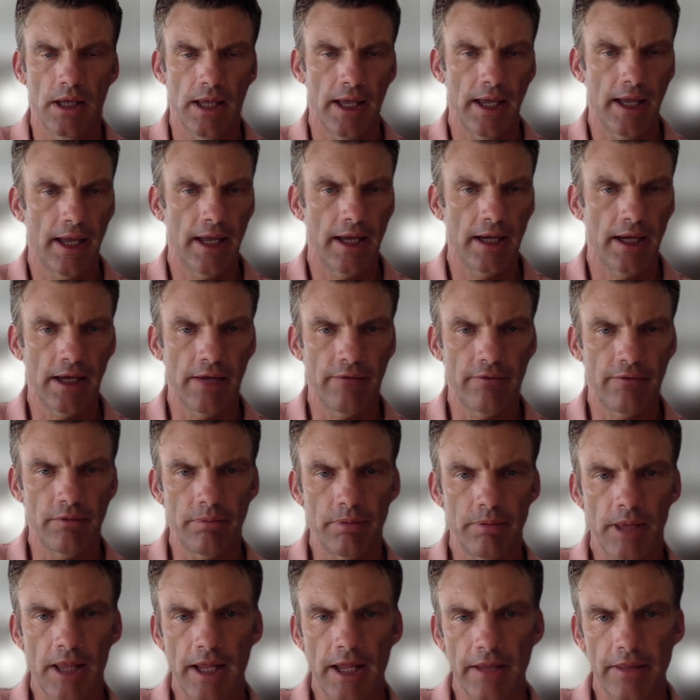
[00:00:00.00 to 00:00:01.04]
And I've
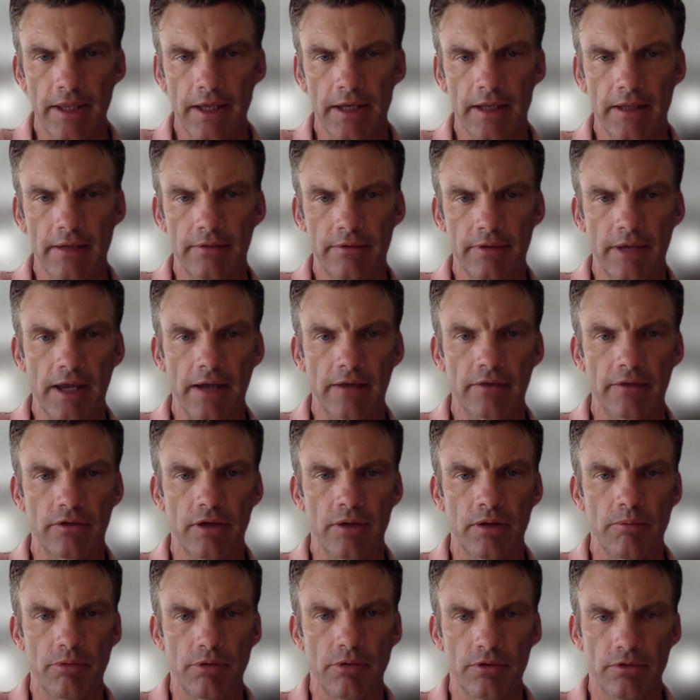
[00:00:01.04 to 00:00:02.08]
applied that exact
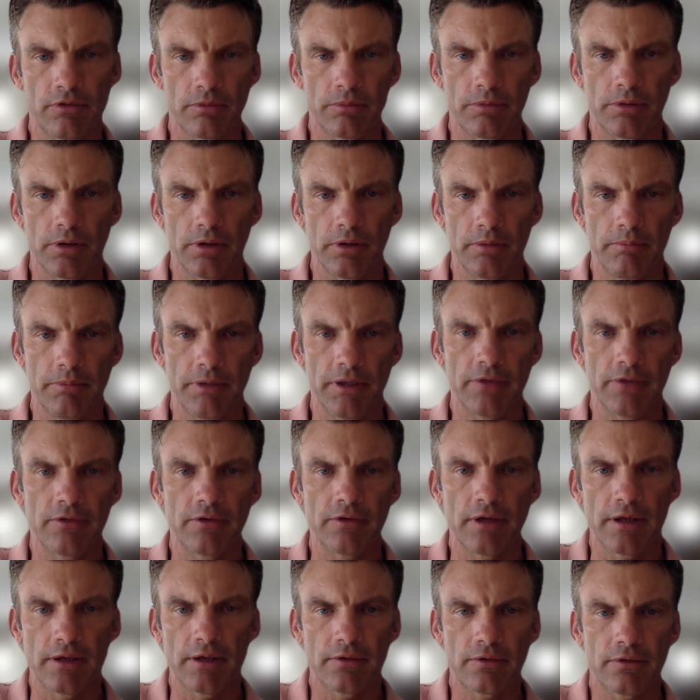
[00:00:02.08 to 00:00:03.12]
same principle in
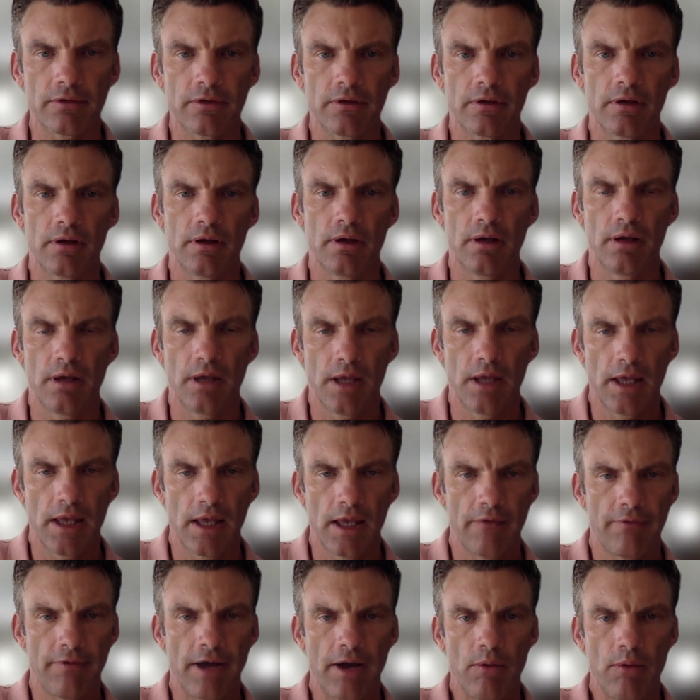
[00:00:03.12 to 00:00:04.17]
business.
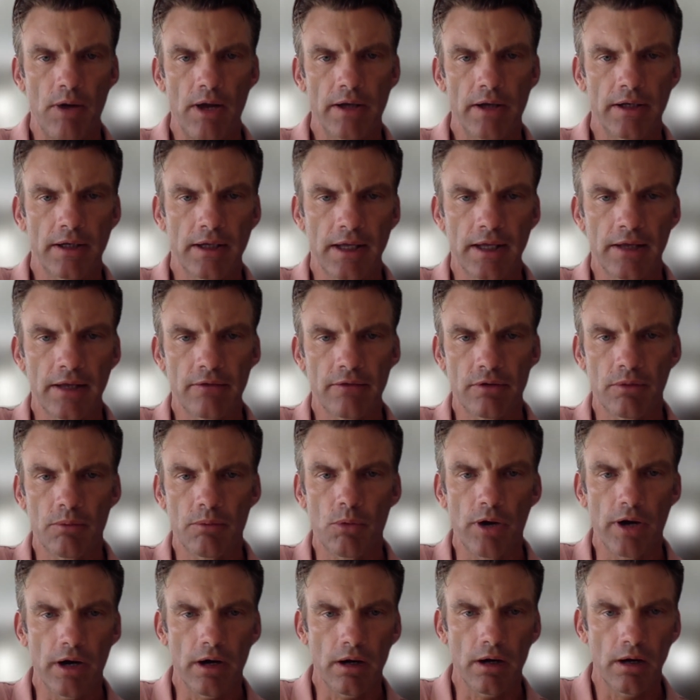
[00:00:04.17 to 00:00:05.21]
If I want to get
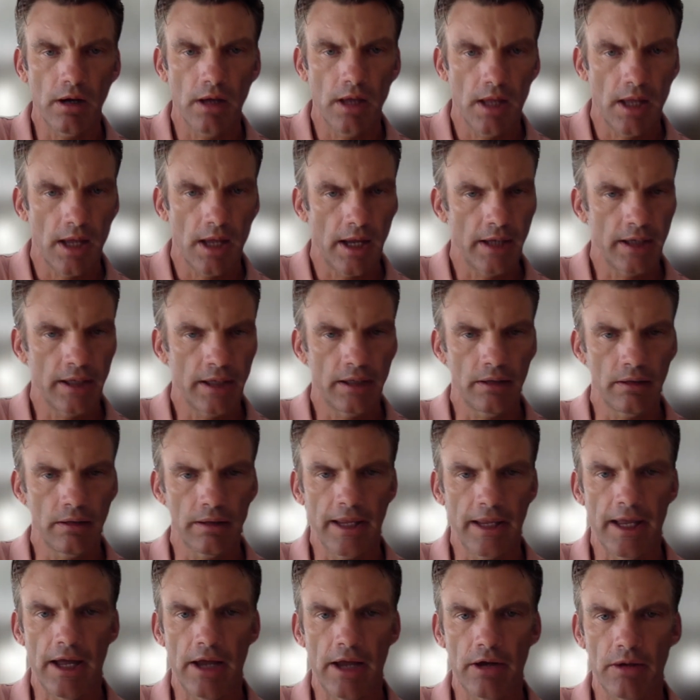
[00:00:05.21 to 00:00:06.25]
somewhere, I need to
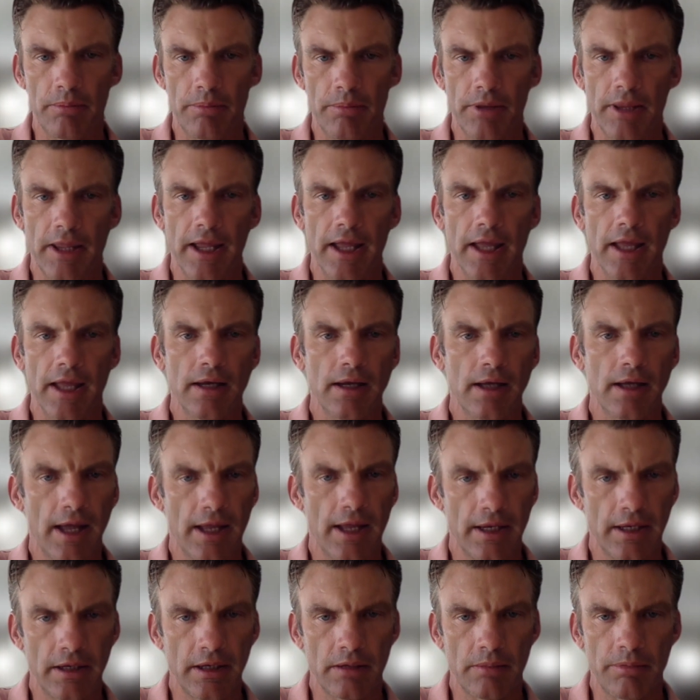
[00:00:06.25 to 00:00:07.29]
lay out a plan, I
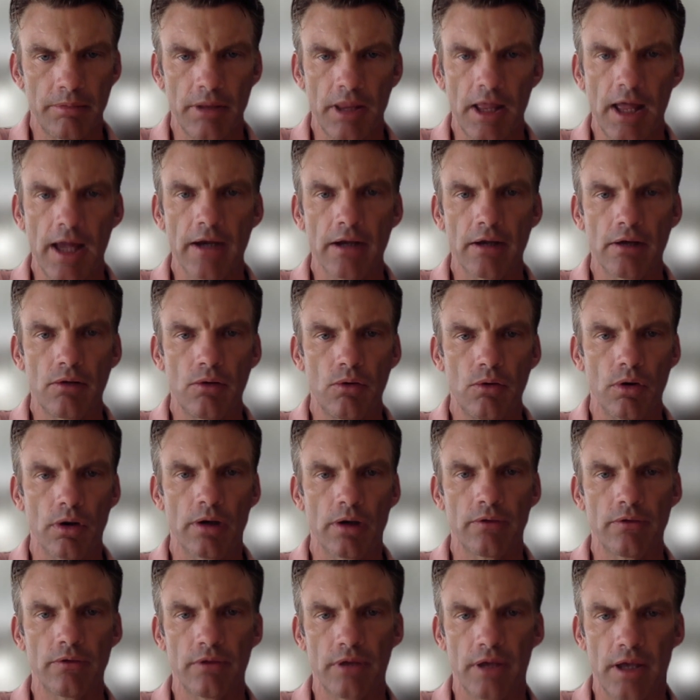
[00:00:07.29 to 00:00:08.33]
need to plot a
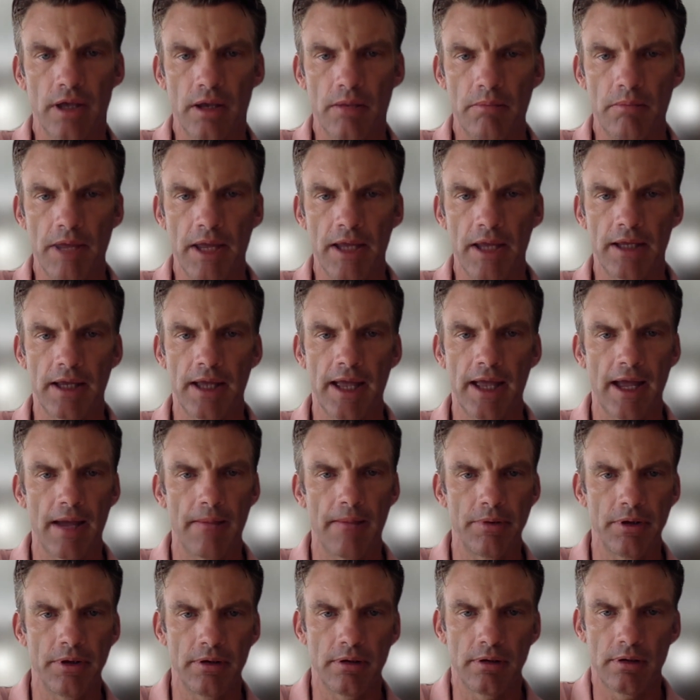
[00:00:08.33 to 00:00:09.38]
course and make it
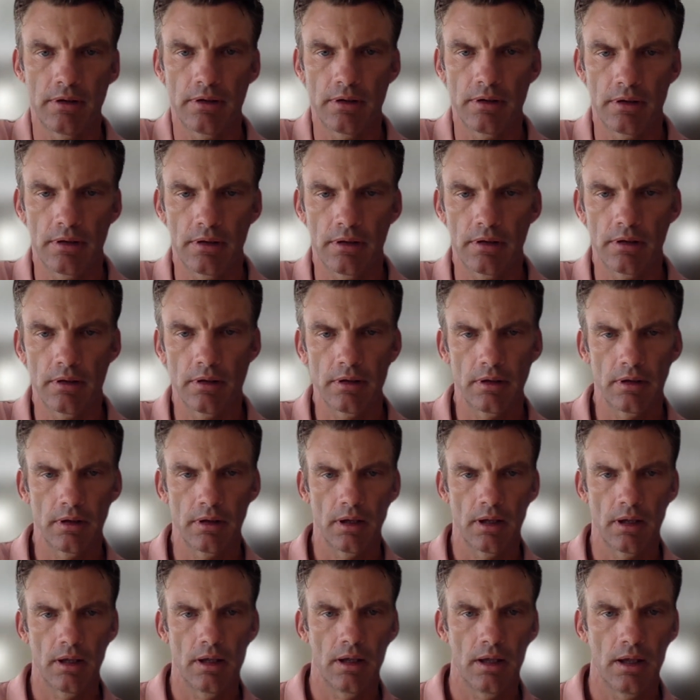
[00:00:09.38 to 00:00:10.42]
happen.
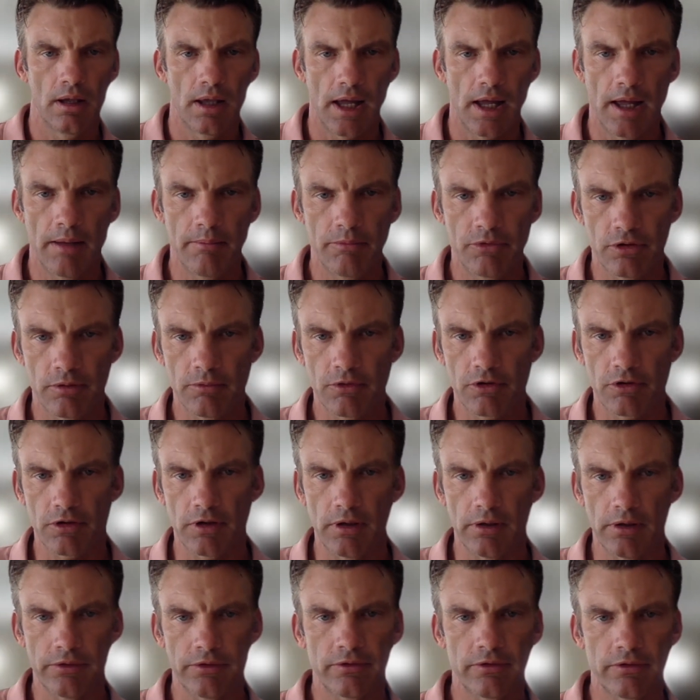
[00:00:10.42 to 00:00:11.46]
I'm Jim
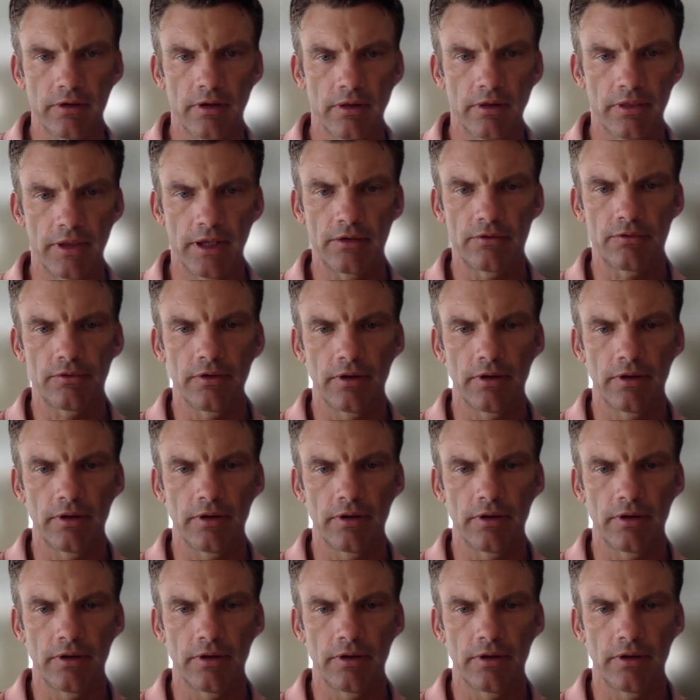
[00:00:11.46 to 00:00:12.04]
Schultz. Thanks for